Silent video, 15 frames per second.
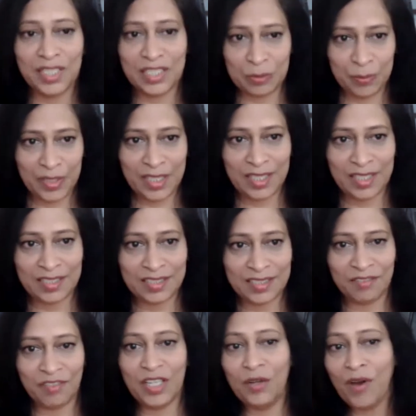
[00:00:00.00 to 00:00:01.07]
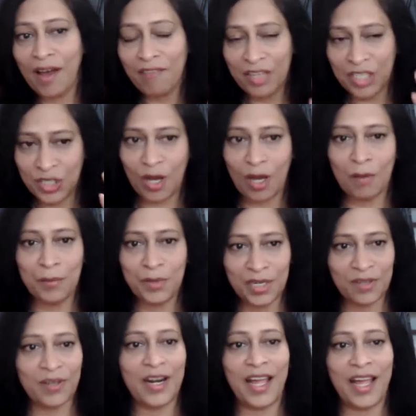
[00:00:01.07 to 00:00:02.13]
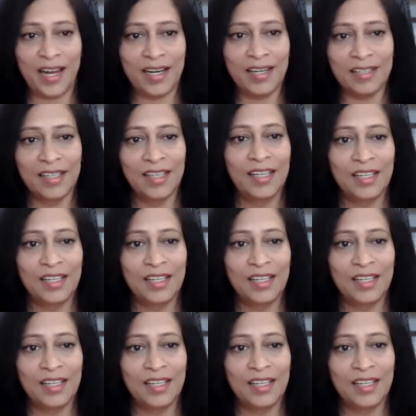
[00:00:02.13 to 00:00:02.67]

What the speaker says: experience, when you have a job in your hand,